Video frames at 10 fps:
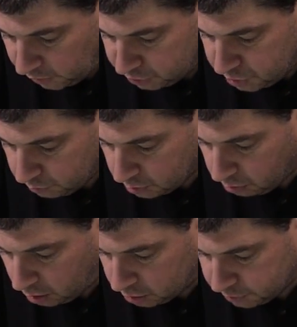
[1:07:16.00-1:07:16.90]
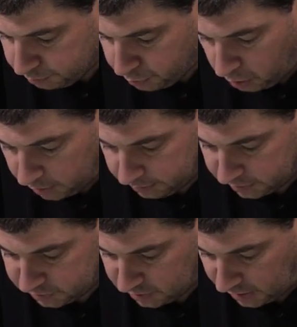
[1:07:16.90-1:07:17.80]
to regards
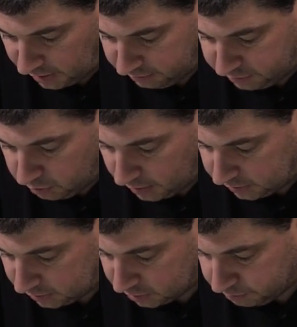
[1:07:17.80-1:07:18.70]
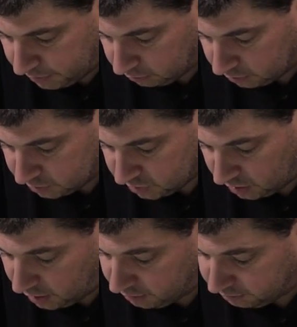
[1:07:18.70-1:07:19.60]
primers, have you any experience
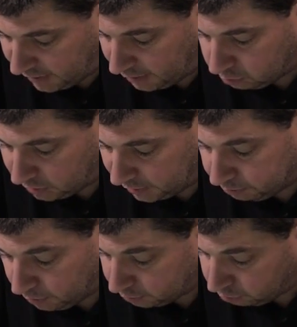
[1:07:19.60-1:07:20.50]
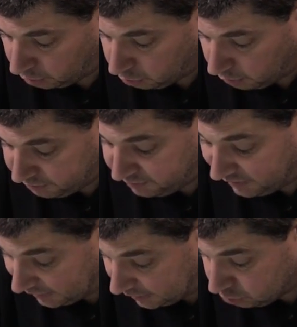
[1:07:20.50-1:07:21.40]
of Alclad Micro
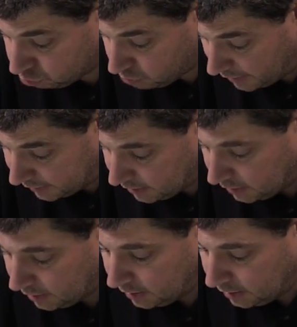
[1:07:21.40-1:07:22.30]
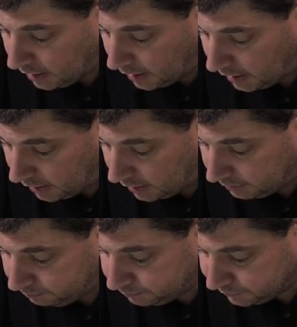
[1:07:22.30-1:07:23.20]
Filler Grey?
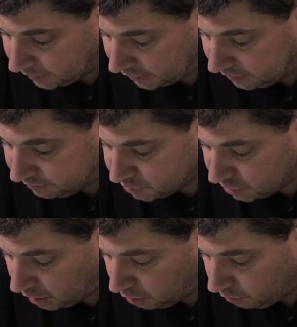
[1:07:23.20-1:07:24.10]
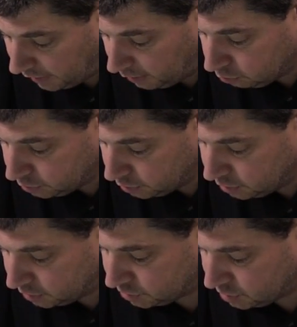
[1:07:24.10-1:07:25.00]
Uh, and if so, how
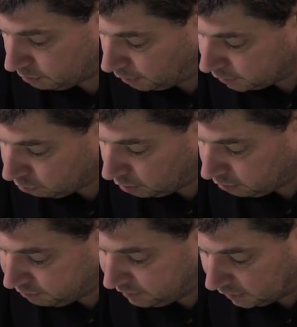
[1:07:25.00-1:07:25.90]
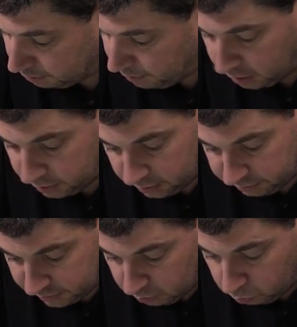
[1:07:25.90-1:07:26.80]
good does the micro filler part
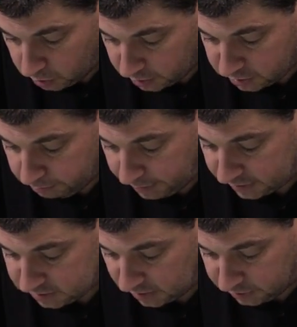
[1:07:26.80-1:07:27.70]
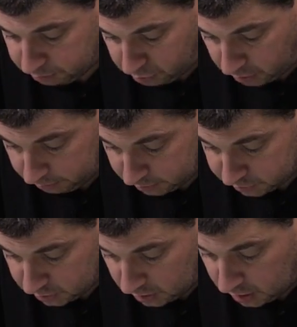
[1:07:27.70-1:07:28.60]
of it work compared to other
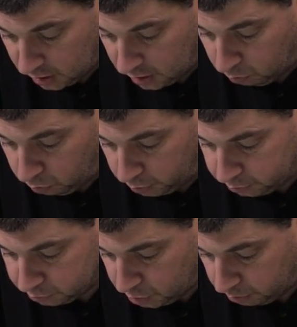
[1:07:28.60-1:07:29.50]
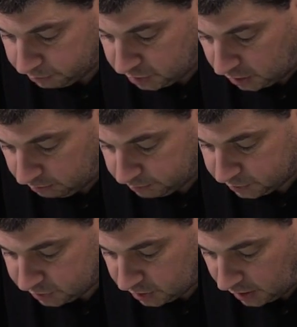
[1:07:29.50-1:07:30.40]
primers? What are your top
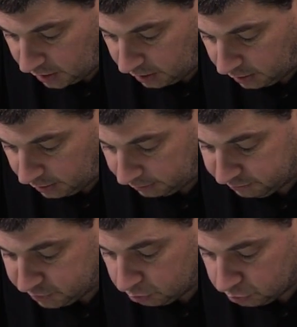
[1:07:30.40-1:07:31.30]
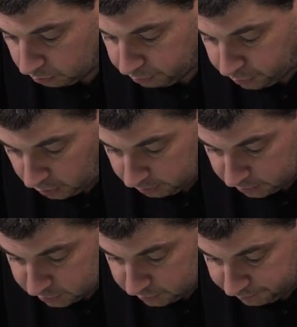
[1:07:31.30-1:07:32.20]
tips uh, and views on
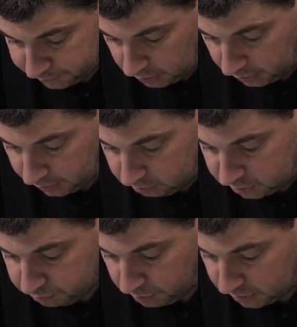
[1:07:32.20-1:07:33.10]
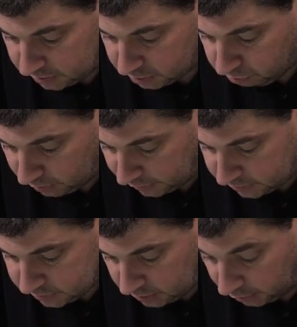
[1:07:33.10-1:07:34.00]
primers? I only sprayed
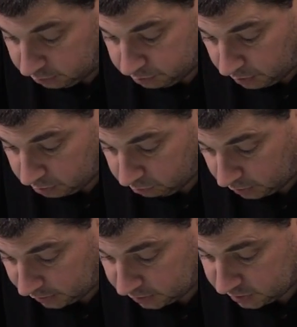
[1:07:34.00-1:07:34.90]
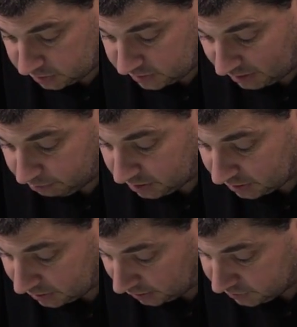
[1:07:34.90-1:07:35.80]
acrylics. I only spray acrylics, Tamiya
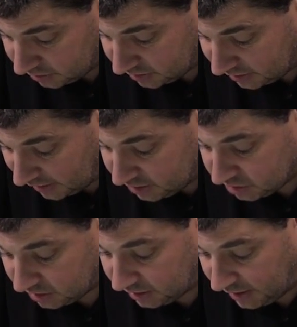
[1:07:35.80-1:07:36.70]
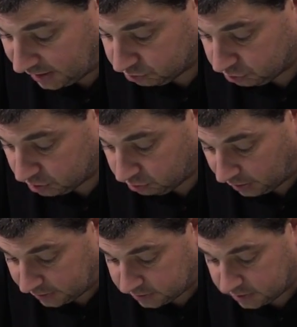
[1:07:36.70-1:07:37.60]
guns, and occasionally
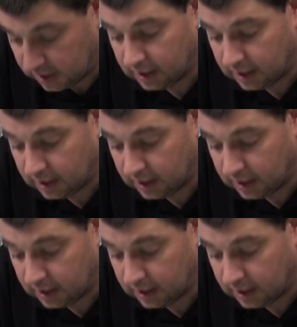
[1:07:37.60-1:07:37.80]
Xtracrylix.